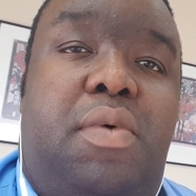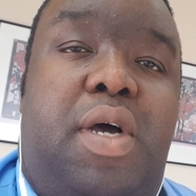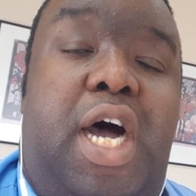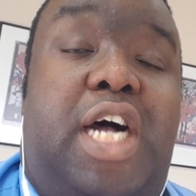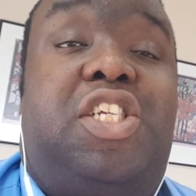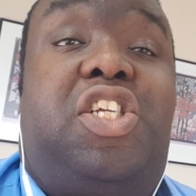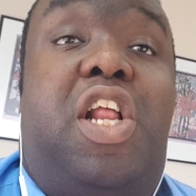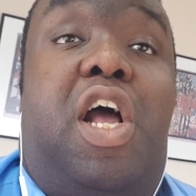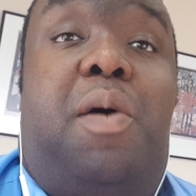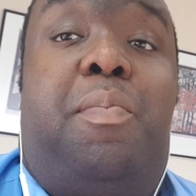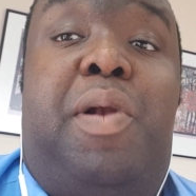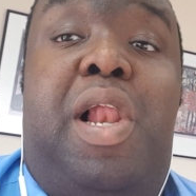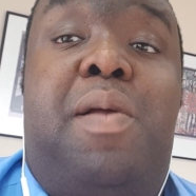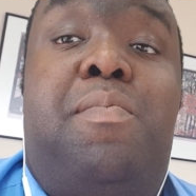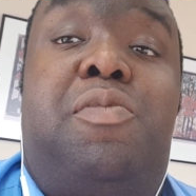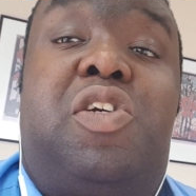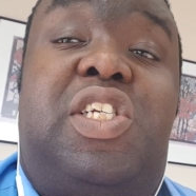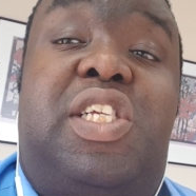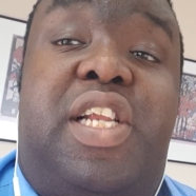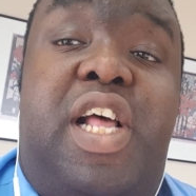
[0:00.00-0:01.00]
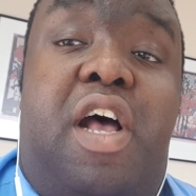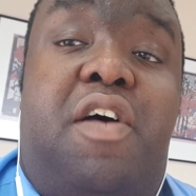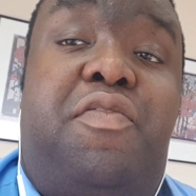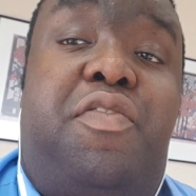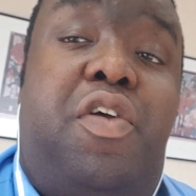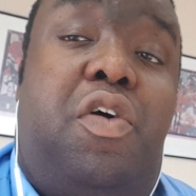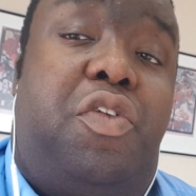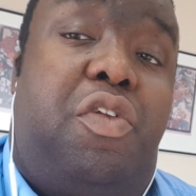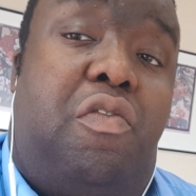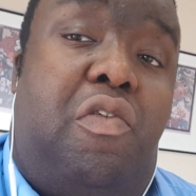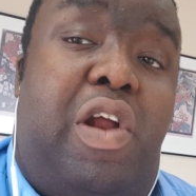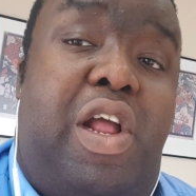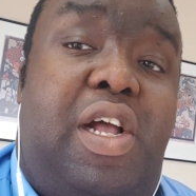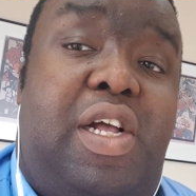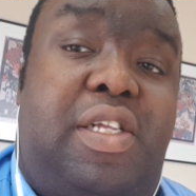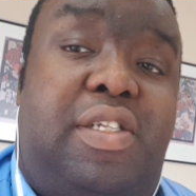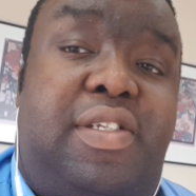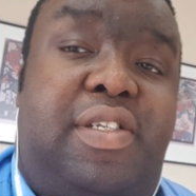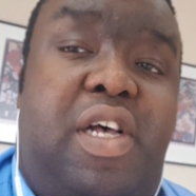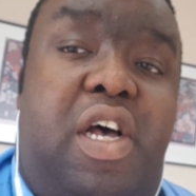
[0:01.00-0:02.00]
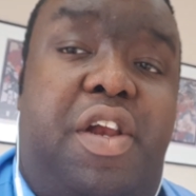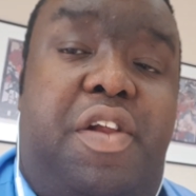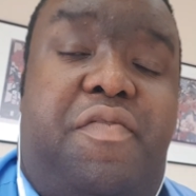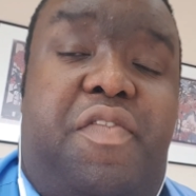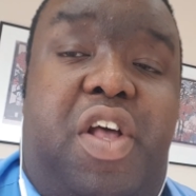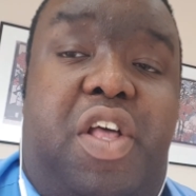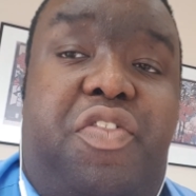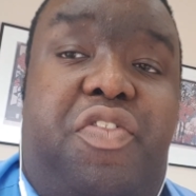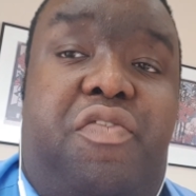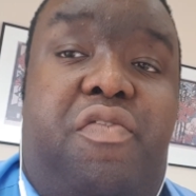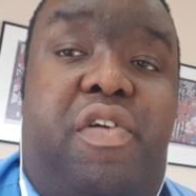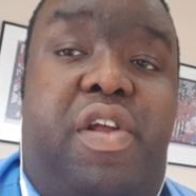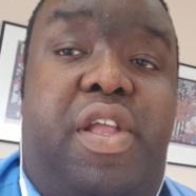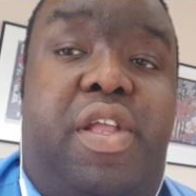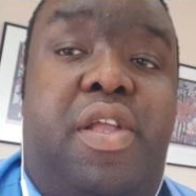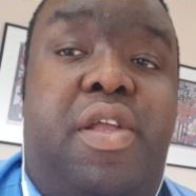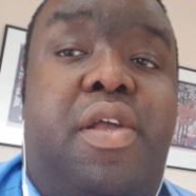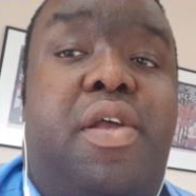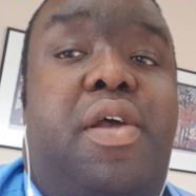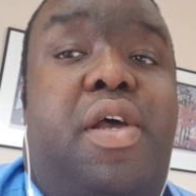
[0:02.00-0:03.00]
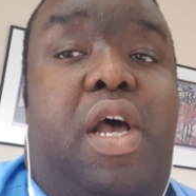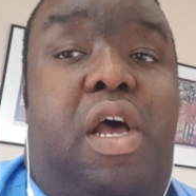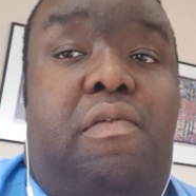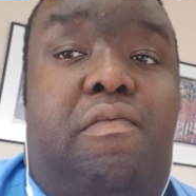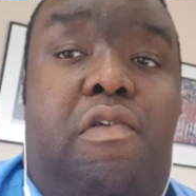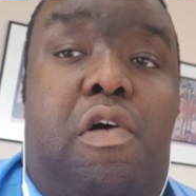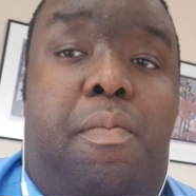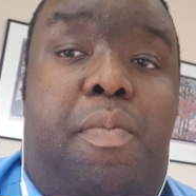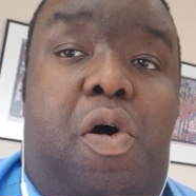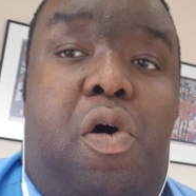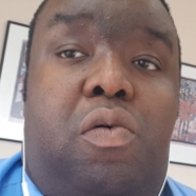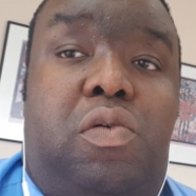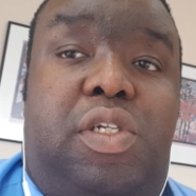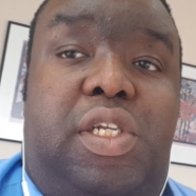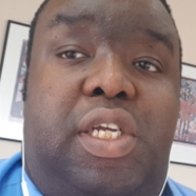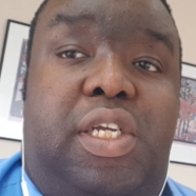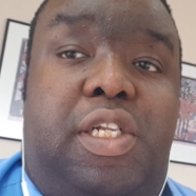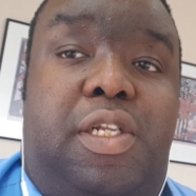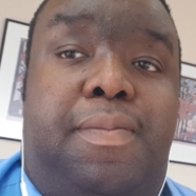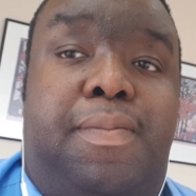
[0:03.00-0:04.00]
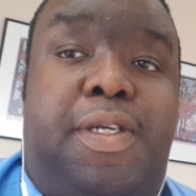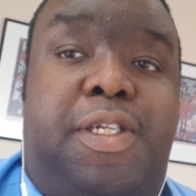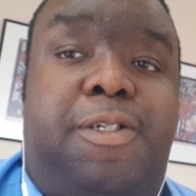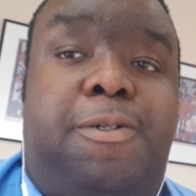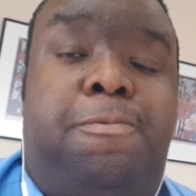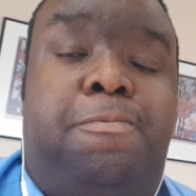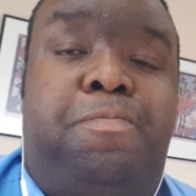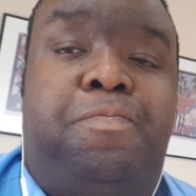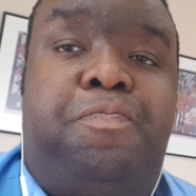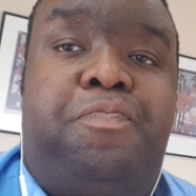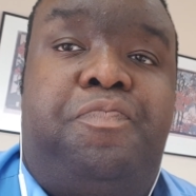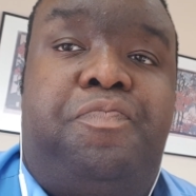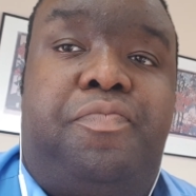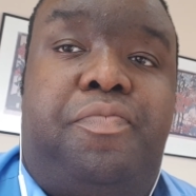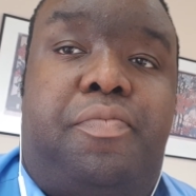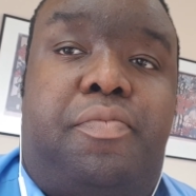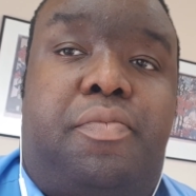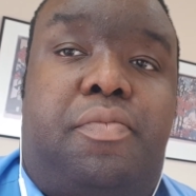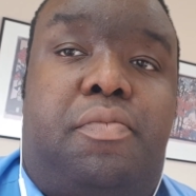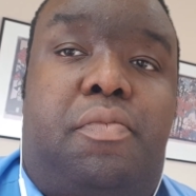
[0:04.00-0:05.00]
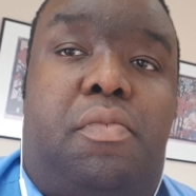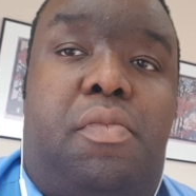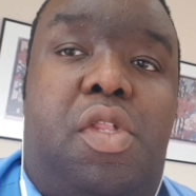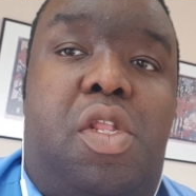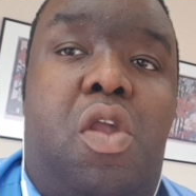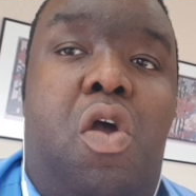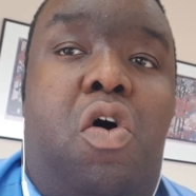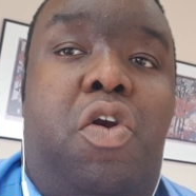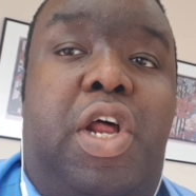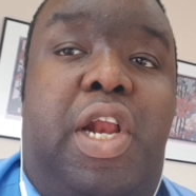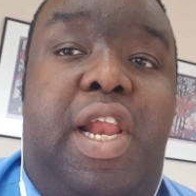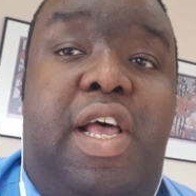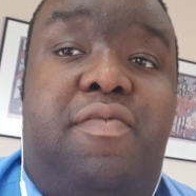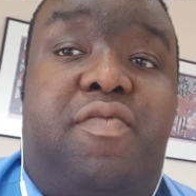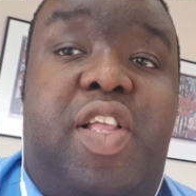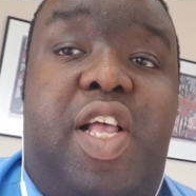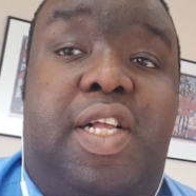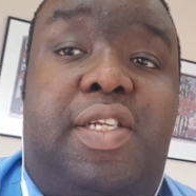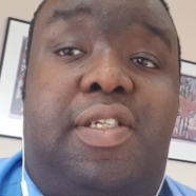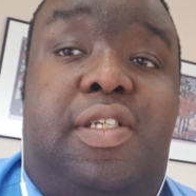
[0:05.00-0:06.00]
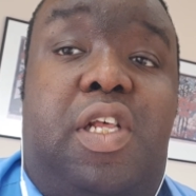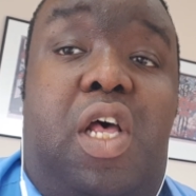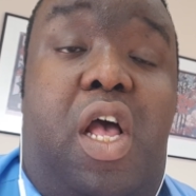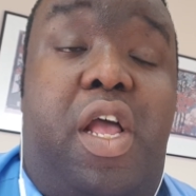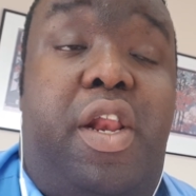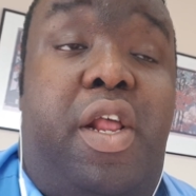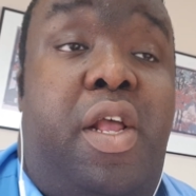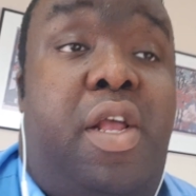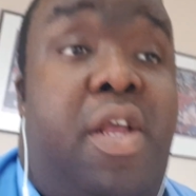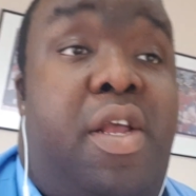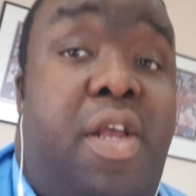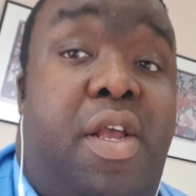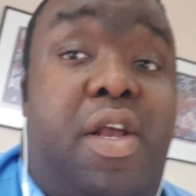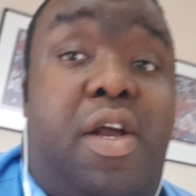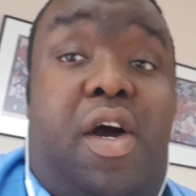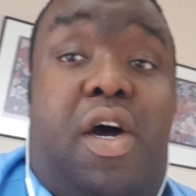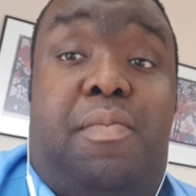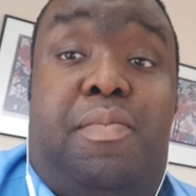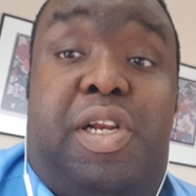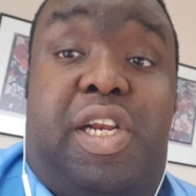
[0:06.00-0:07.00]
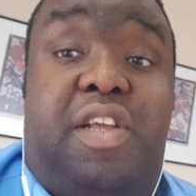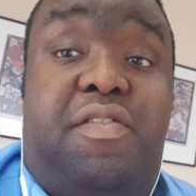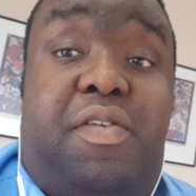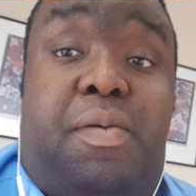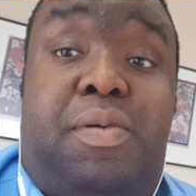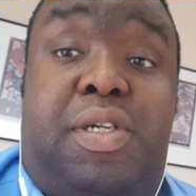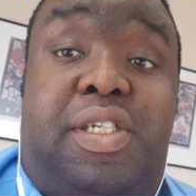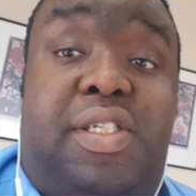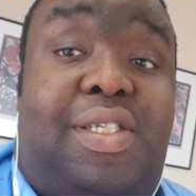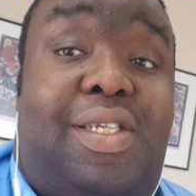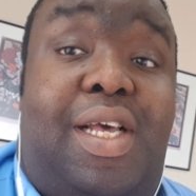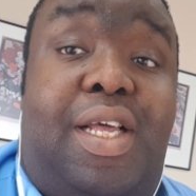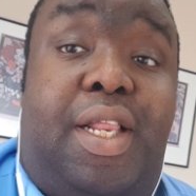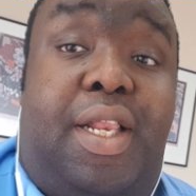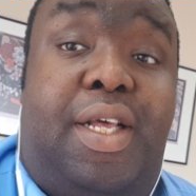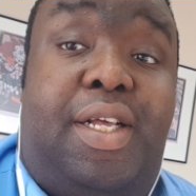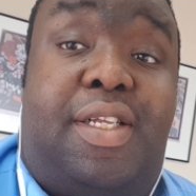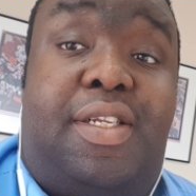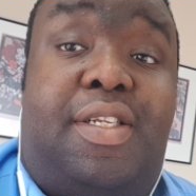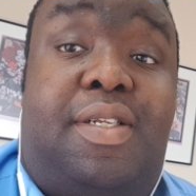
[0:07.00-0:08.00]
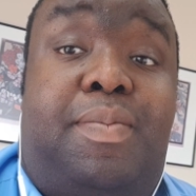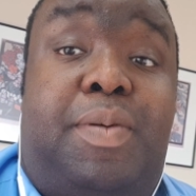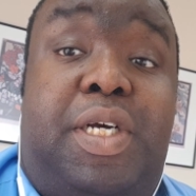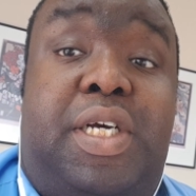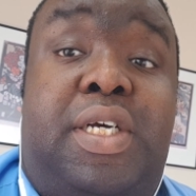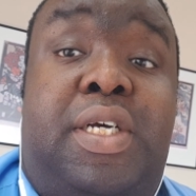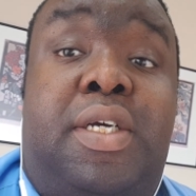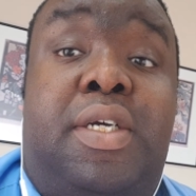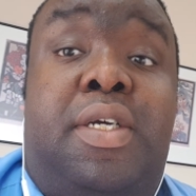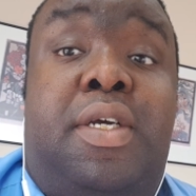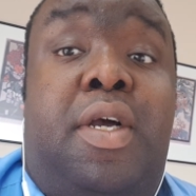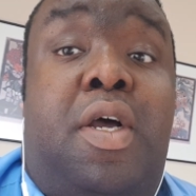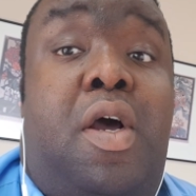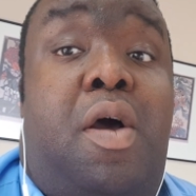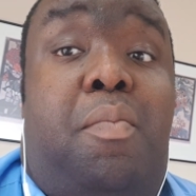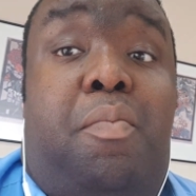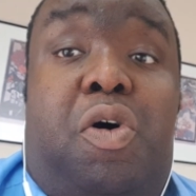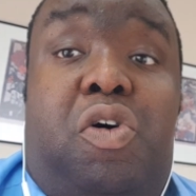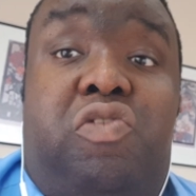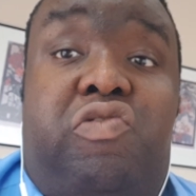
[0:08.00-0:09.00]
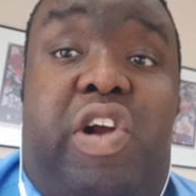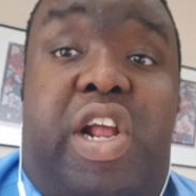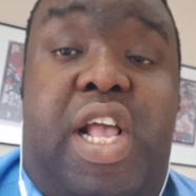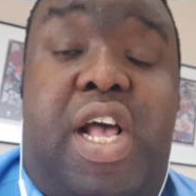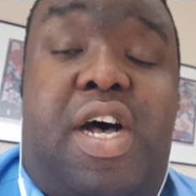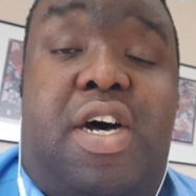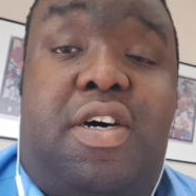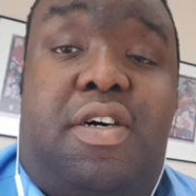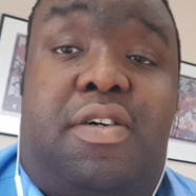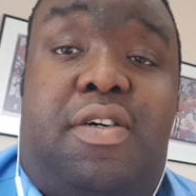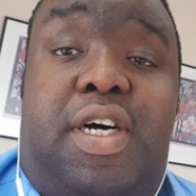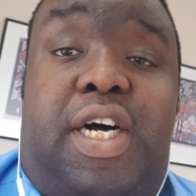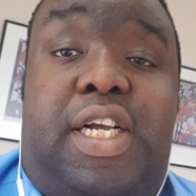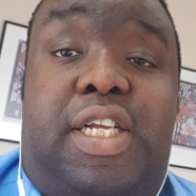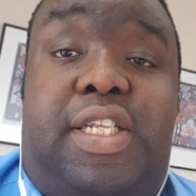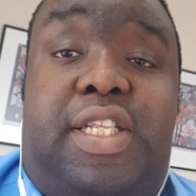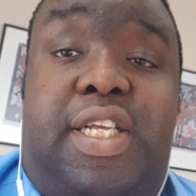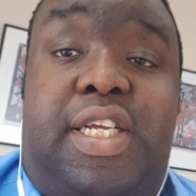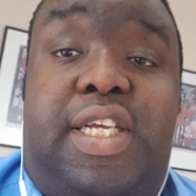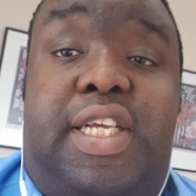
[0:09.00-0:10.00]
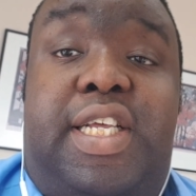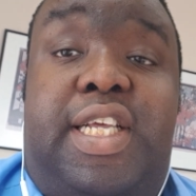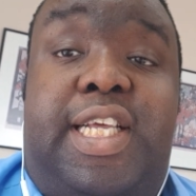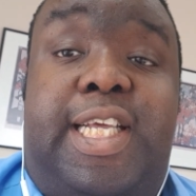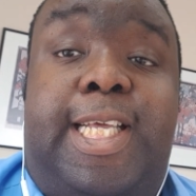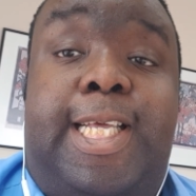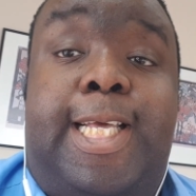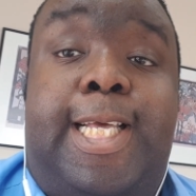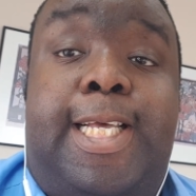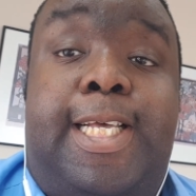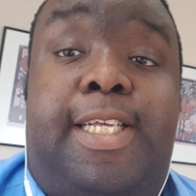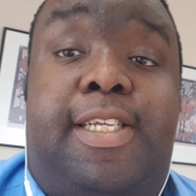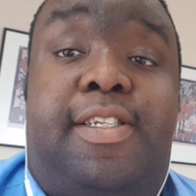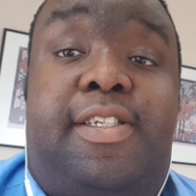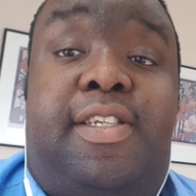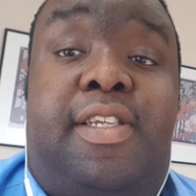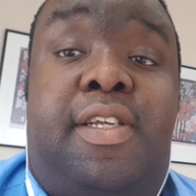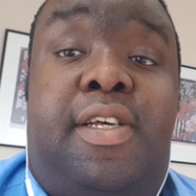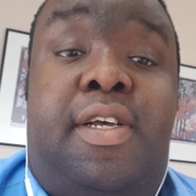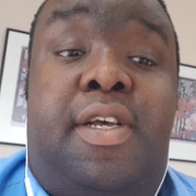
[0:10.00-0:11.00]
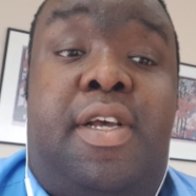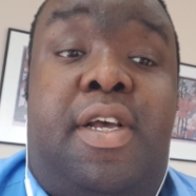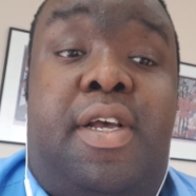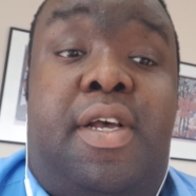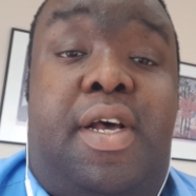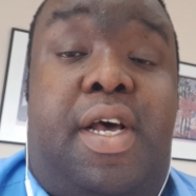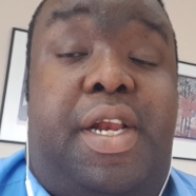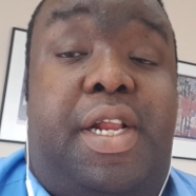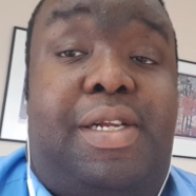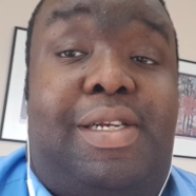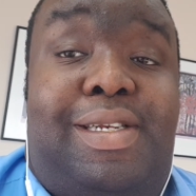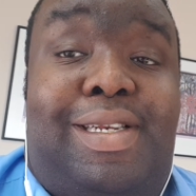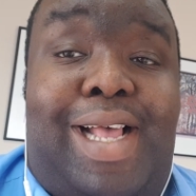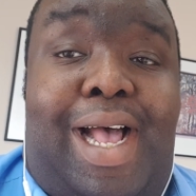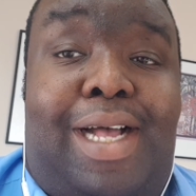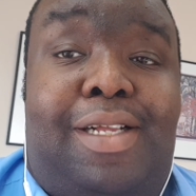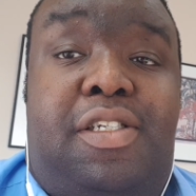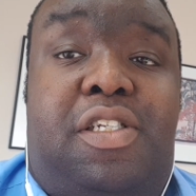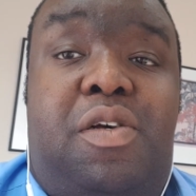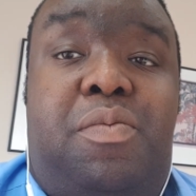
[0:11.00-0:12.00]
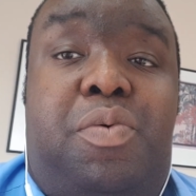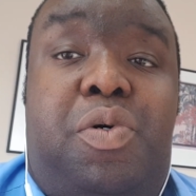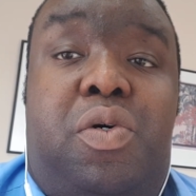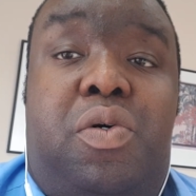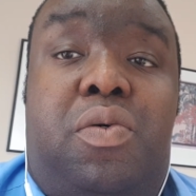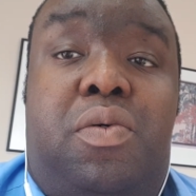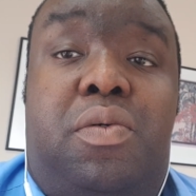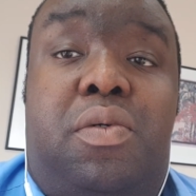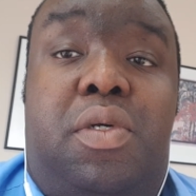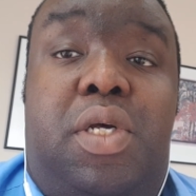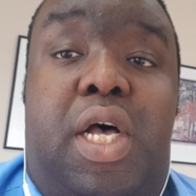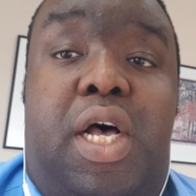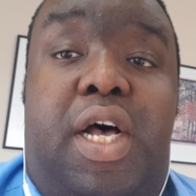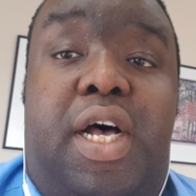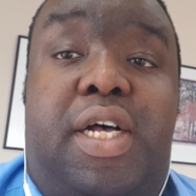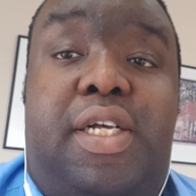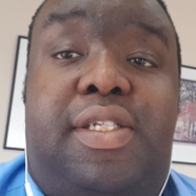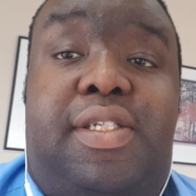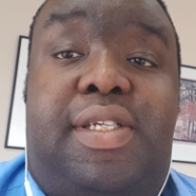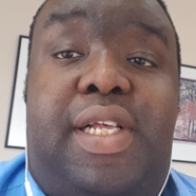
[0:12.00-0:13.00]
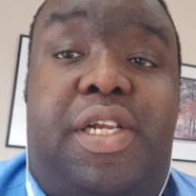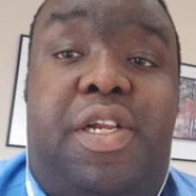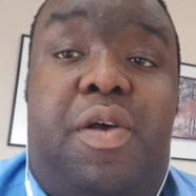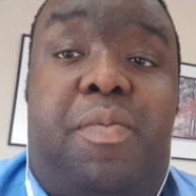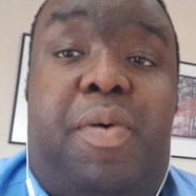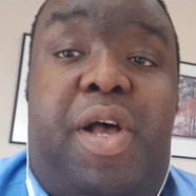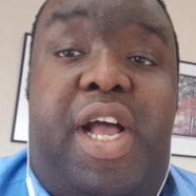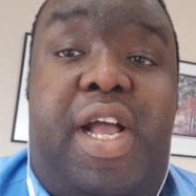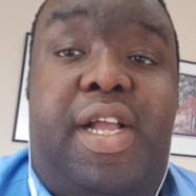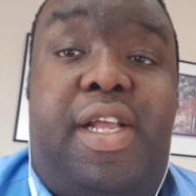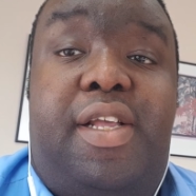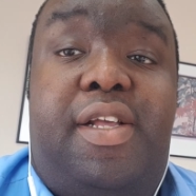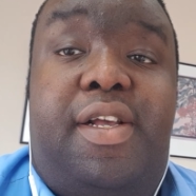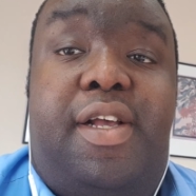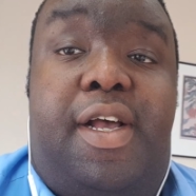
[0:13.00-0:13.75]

Actually, I play Mustafi on the right-hand side of that three and Rob Holding in the middle. On the left-hand side, can't believe I'm going to say this, but Monreal. I think he is an adaptable centre-back,